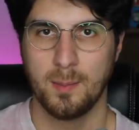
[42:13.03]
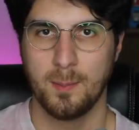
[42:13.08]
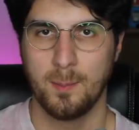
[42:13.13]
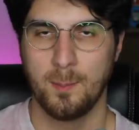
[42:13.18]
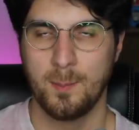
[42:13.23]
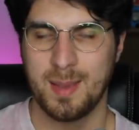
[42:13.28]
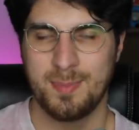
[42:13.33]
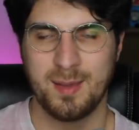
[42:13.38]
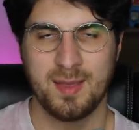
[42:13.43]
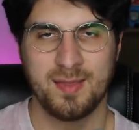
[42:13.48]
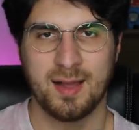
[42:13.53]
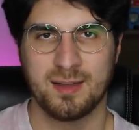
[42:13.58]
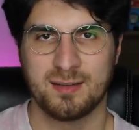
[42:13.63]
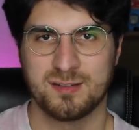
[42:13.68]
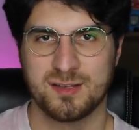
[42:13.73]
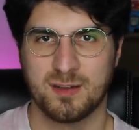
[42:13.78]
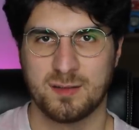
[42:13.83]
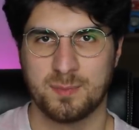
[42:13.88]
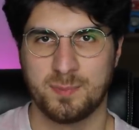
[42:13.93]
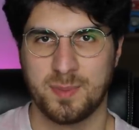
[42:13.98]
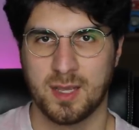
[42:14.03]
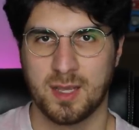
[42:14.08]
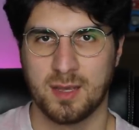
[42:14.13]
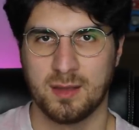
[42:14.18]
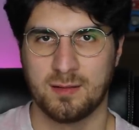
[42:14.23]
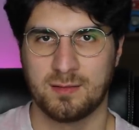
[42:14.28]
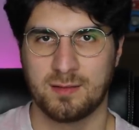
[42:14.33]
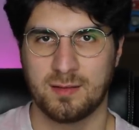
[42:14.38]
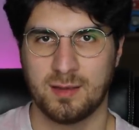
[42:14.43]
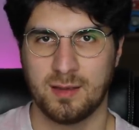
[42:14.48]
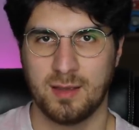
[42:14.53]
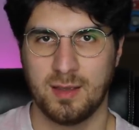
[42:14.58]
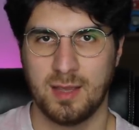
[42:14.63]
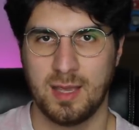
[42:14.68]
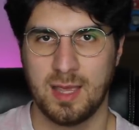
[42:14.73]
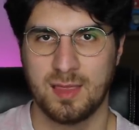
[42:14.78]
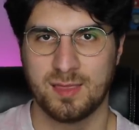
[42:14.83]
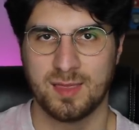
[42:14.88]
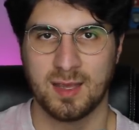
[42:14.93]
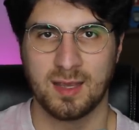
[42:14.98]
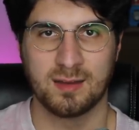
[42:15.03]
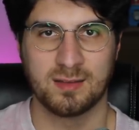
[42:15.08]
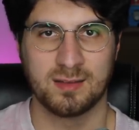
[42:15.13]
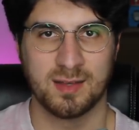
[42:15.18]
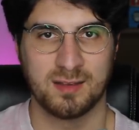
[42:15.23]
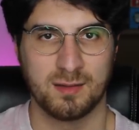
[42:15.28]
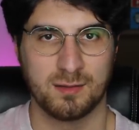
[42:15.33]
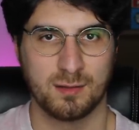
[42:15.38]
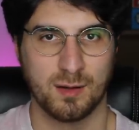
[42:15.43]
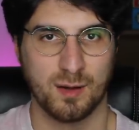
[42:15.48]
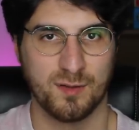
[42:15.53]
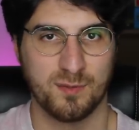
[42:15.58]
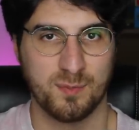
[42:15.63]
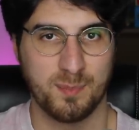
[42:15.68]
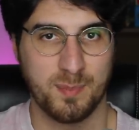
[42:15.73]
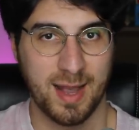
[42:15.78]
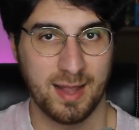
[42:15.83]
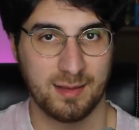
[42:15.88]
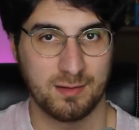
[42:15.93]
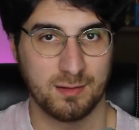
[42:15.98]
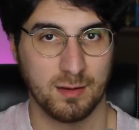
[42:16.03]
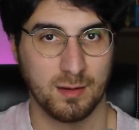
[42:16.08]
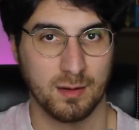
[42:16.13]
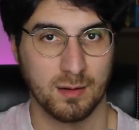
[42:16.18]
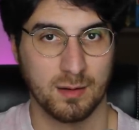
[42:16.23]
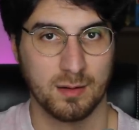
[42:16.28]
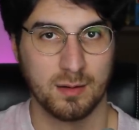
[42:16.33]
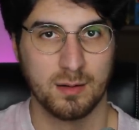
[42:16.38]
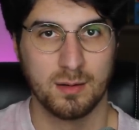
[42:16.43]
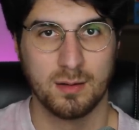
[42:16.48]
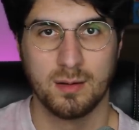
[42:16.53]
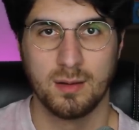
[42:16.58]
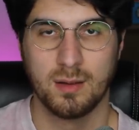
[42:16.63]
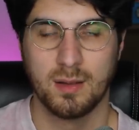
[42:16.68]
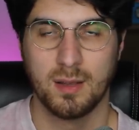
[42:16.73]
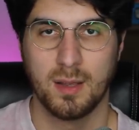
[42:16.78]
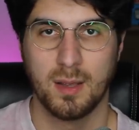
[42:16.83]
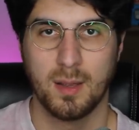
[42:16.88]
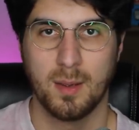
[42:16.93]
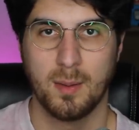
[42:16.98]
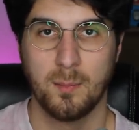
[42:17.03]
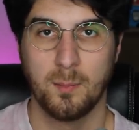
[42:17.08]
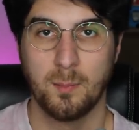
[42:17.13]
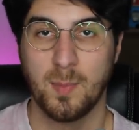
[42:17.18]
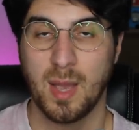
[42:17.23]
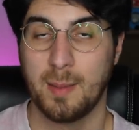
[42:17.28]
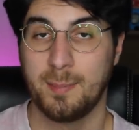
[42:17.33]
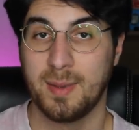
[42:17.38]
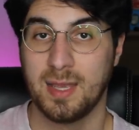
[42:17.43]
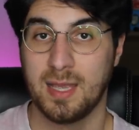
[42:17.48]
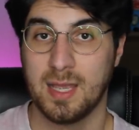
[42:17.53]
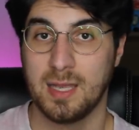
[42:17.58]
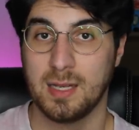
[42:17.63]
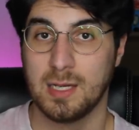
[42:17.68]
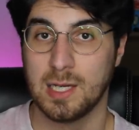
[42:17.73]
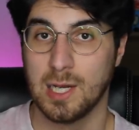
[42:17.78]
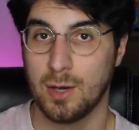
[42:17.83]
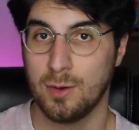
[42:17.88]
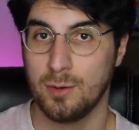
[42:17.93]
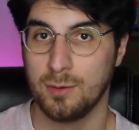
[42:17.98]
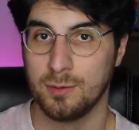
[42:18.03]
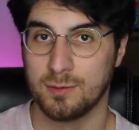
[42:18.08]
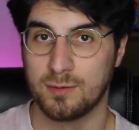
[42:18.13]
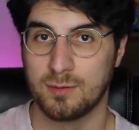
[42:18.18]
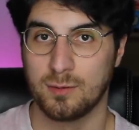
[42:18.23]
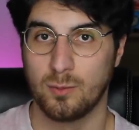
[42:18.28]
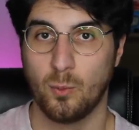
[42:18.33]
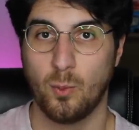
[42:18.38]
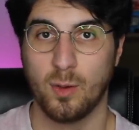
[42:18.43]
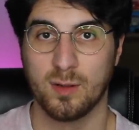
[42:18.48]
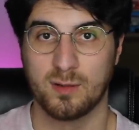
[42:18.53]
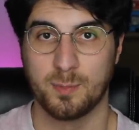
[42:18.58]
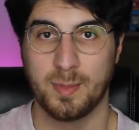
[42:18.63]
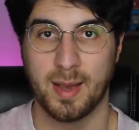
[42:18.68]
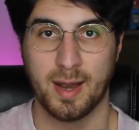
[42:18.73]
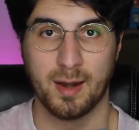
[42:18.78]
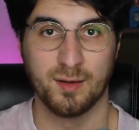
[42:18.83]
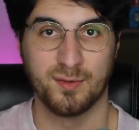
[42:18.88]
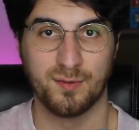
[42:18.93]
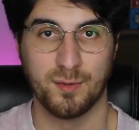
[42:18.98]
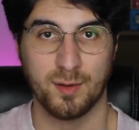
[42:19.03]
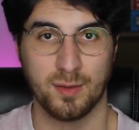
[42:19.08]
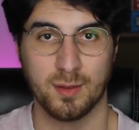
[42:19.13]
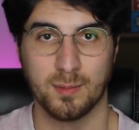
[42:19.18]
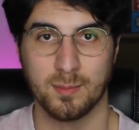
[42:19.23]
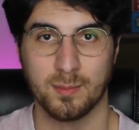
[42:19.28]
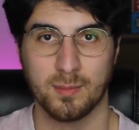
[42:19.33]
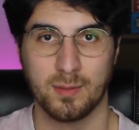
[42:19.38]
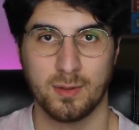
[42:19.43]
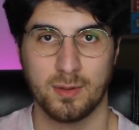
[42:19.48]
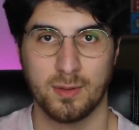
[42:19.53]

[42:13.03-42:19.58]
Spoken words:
maybe that's just because he thinks they deserve better. Maybe he knows what's better for them.